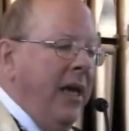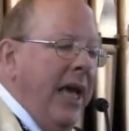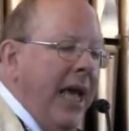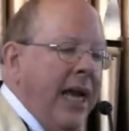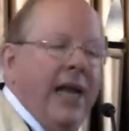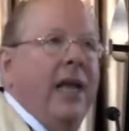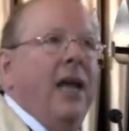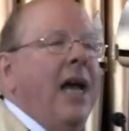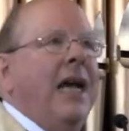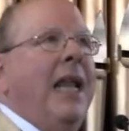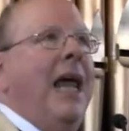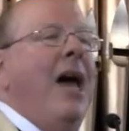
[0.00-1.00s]
And
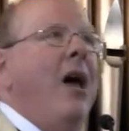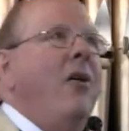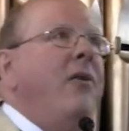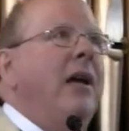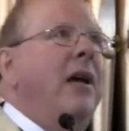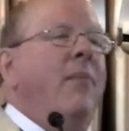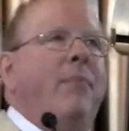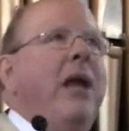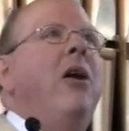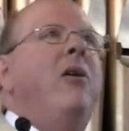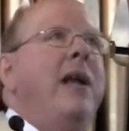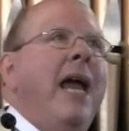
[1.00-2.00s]
a cloud
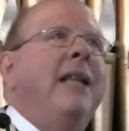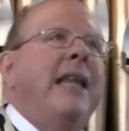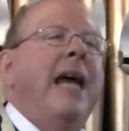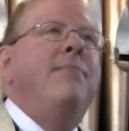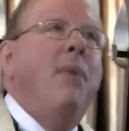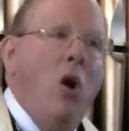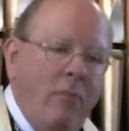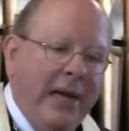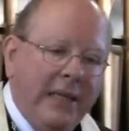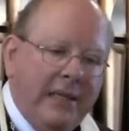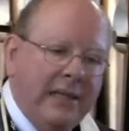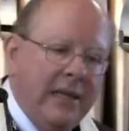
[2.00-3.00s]
appeared at that
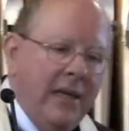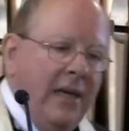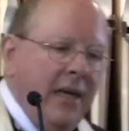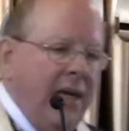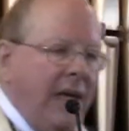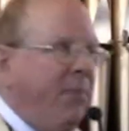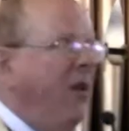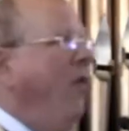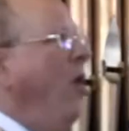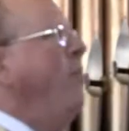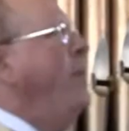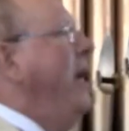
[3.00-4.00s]
moment.
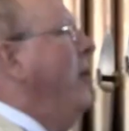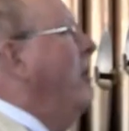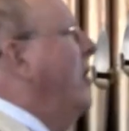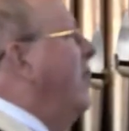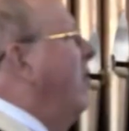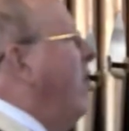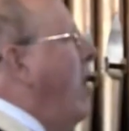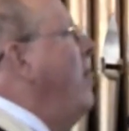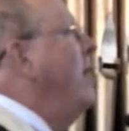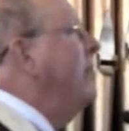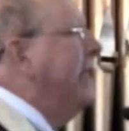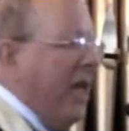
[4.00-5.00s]
Before Peter could throw
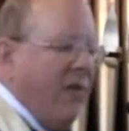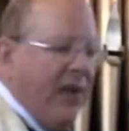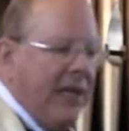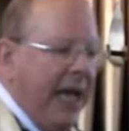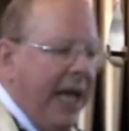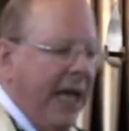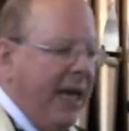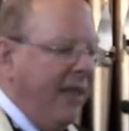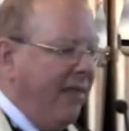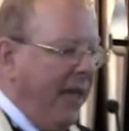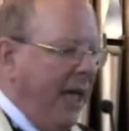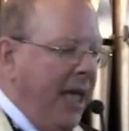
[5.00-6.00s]
himself into
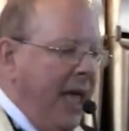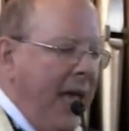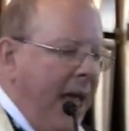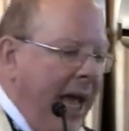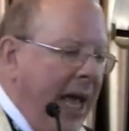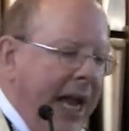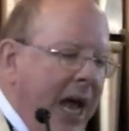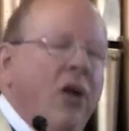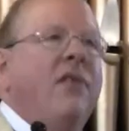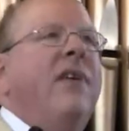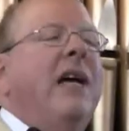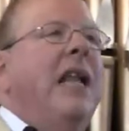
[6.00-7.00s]
anything, and out
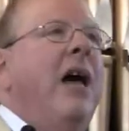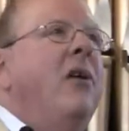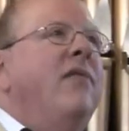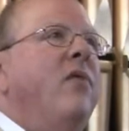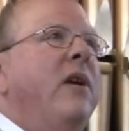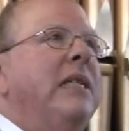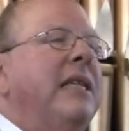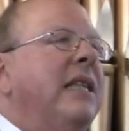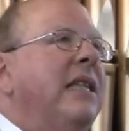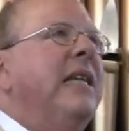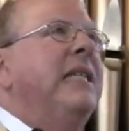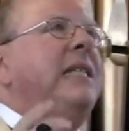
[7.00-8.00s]
of a cloud of voice
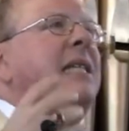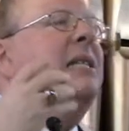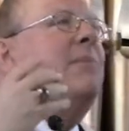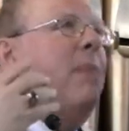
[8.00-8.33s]
said, This is